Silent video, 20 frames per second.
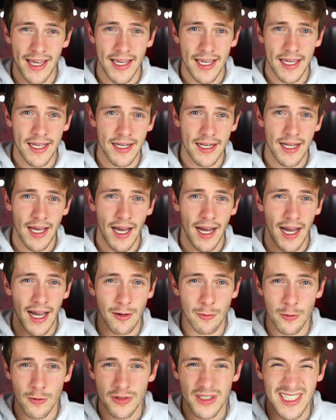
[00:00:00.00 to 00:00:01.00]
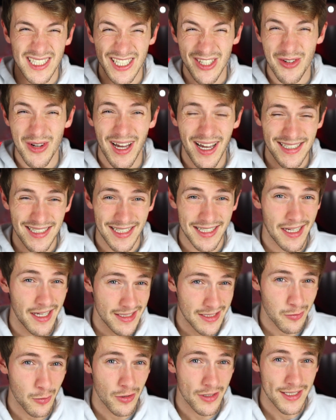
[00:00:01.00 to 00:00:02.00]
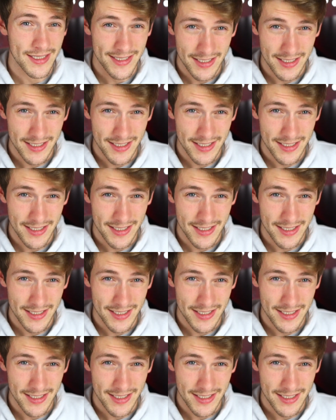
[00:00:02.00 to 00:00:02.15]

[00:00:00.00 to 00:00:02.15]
and I will see you guys in the next one.